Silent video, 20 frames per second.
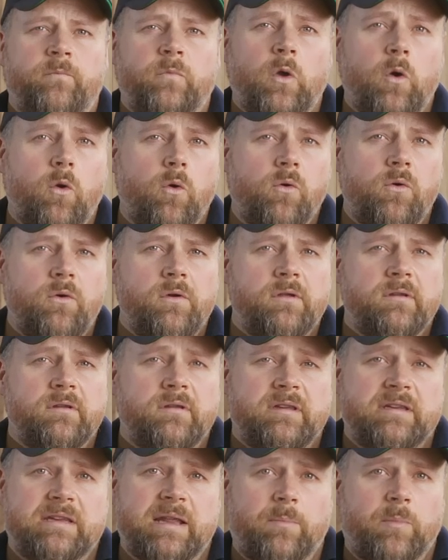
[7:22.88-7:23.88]
or
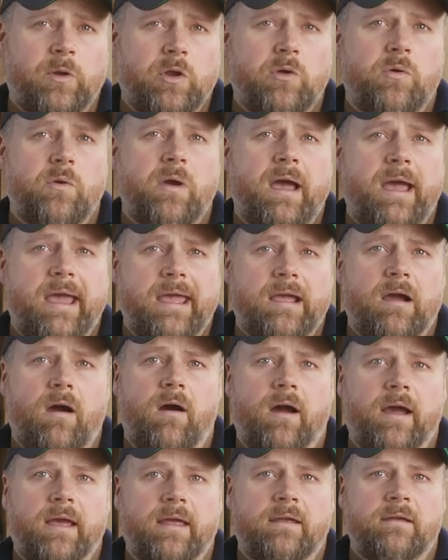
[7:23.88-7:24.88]

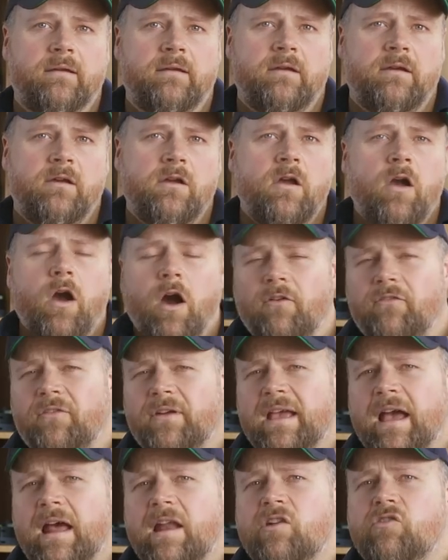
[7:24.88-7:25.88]
WAI,
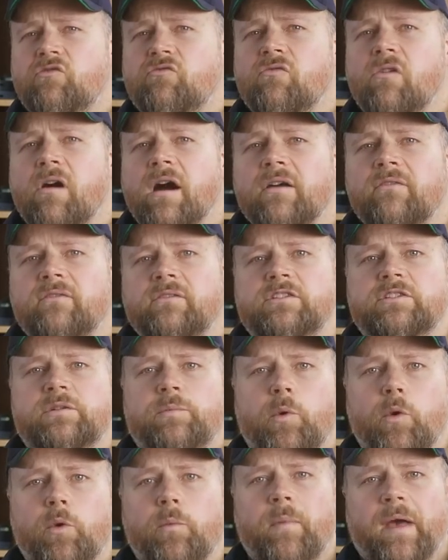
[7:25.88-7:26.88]
offering unrivaled
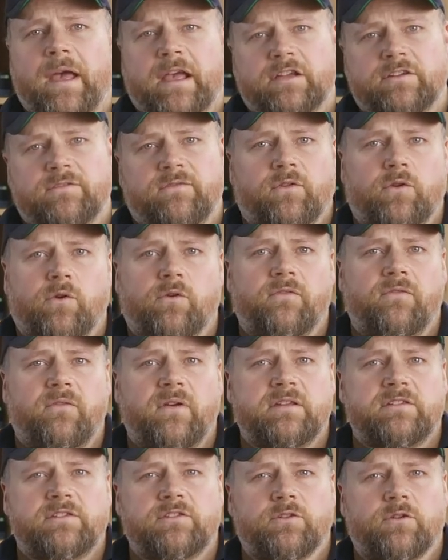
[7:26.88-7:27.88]
support package for your
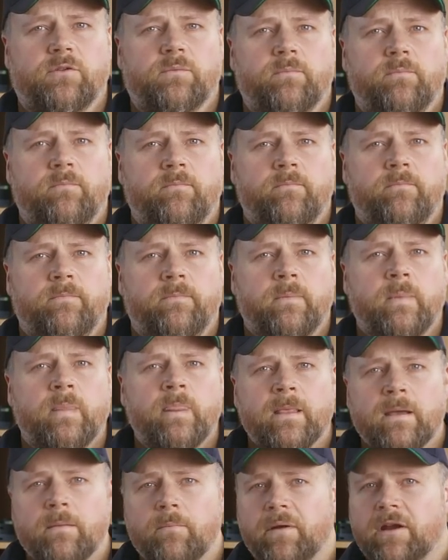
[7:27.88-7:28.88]
Festool.
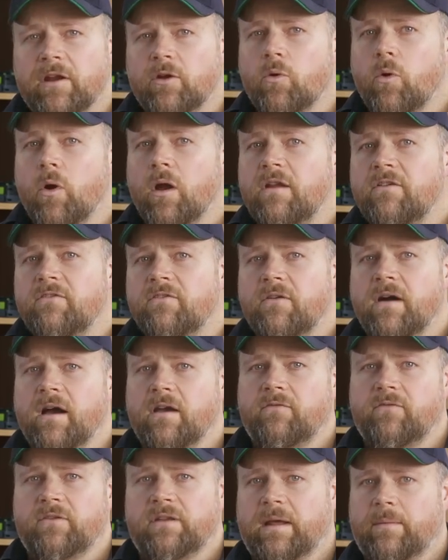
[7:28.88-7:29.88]
But to qualify
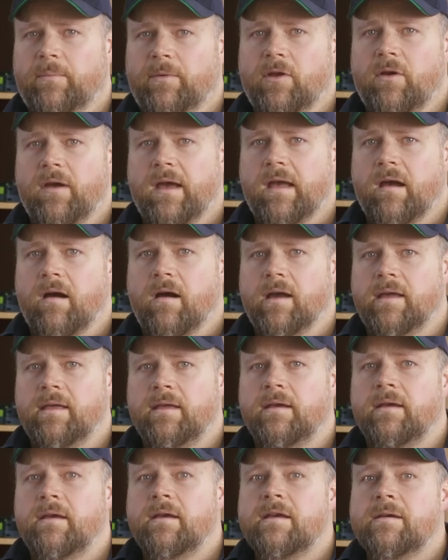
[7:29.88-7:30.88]
for WAI,
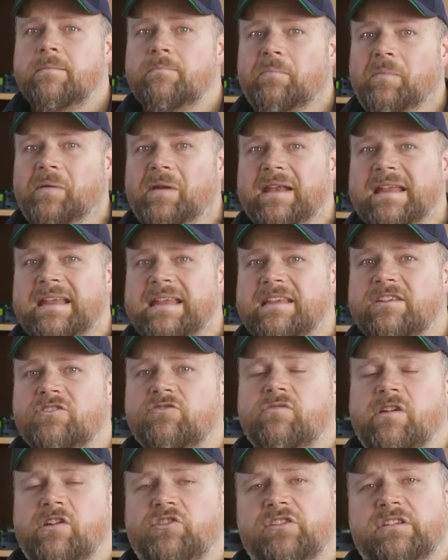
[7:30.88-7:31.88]

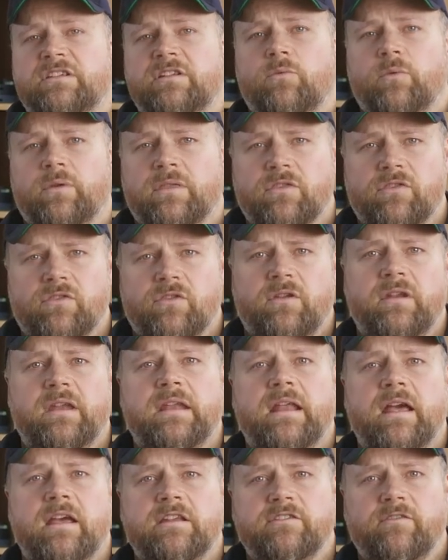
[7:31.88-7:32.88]
please register within 30
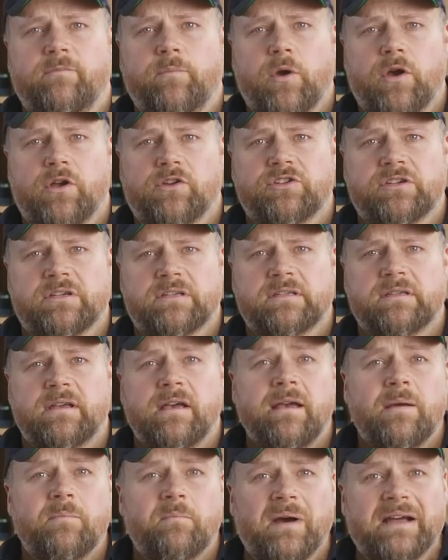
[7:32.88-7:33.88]
days of purchase
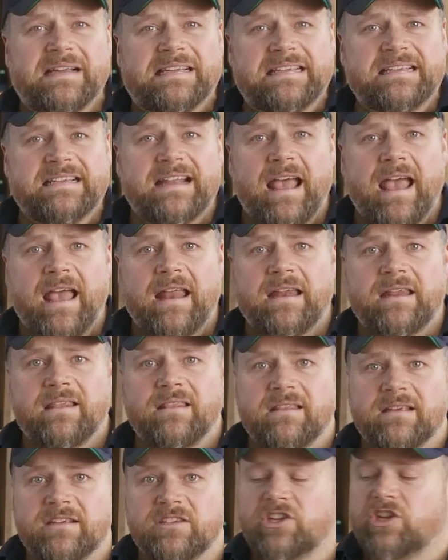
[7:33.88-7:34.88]
by scanning this